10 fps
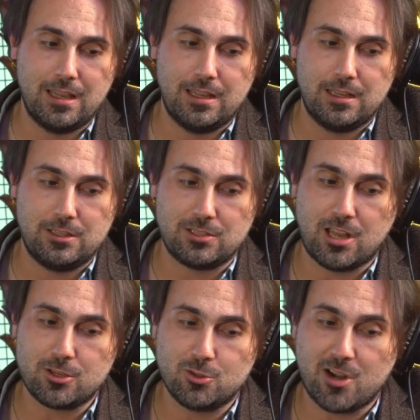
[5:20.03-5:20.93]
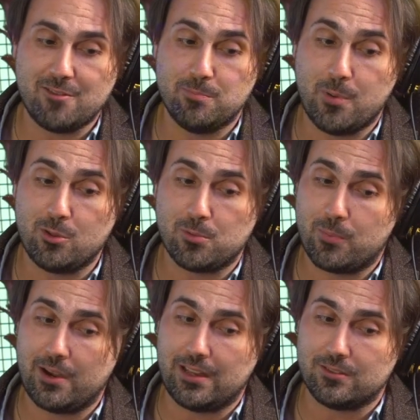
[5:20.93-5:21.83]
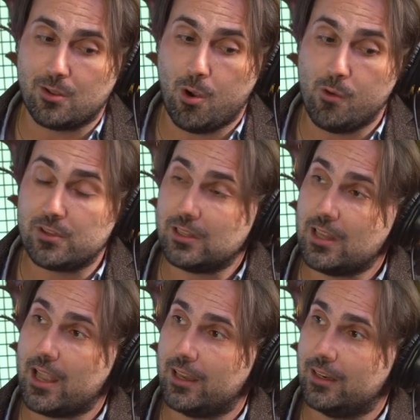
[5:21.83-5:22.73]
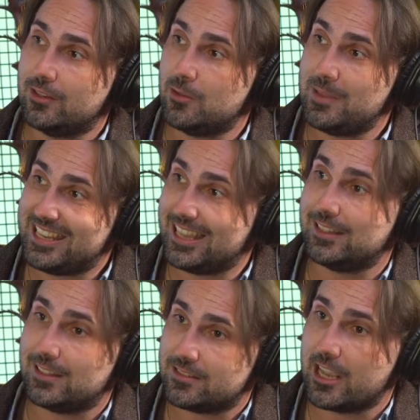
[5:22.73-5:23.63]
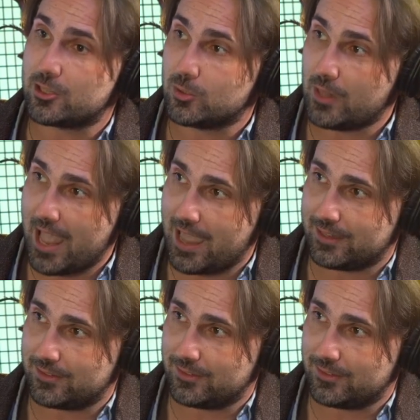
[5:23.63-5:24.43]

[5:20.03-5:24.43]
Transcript: Testosterone drives both brains over the line to begin the sexual act.